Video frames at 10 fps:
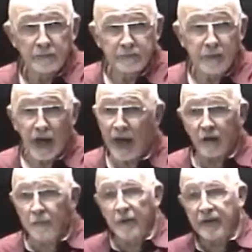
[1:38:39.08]
Now, I
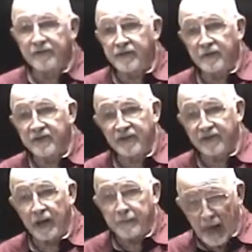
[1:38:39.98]
don't believe she was just
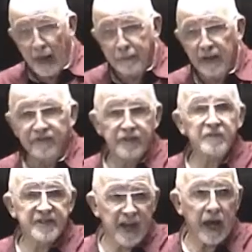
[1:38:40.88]
sleeping. I believe she was
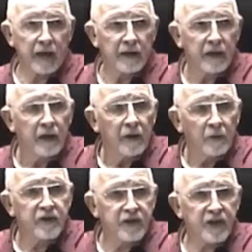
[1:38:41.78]
dead.
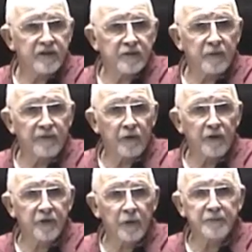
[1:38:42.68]
When Jesus referred
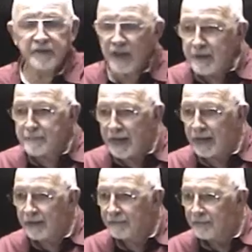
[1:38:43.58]
to him
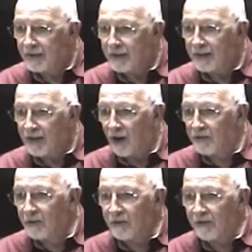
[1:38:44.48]
sleeping, he
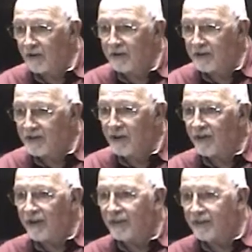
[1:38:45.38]
also referred
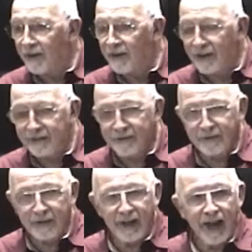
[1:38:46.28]

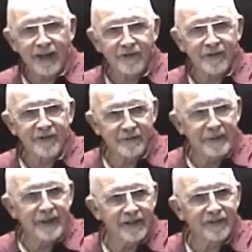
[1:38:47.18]
to Lazarus as
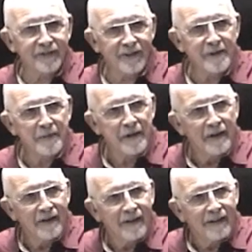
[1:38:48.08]
being asleep.
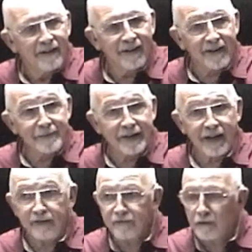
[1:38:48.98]
You know, he'd been
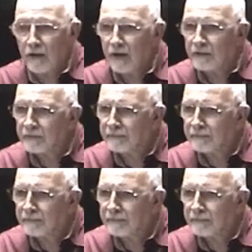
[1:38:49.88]
dead 4 days.